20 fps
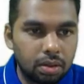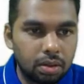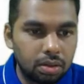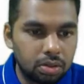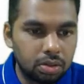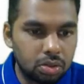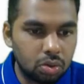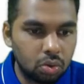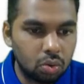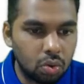
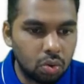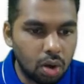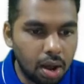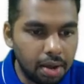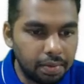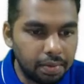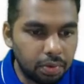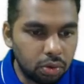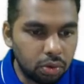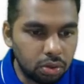So
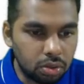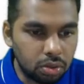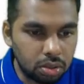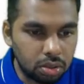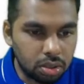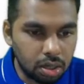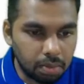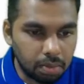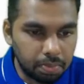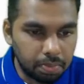I want to
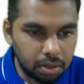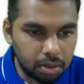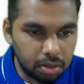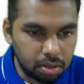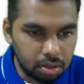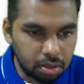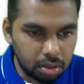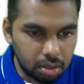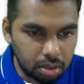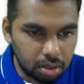double
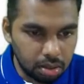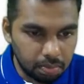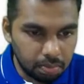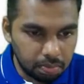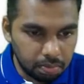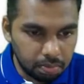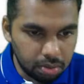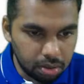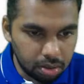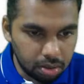the
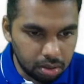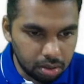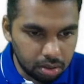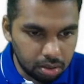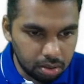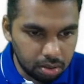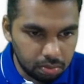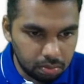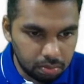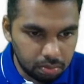number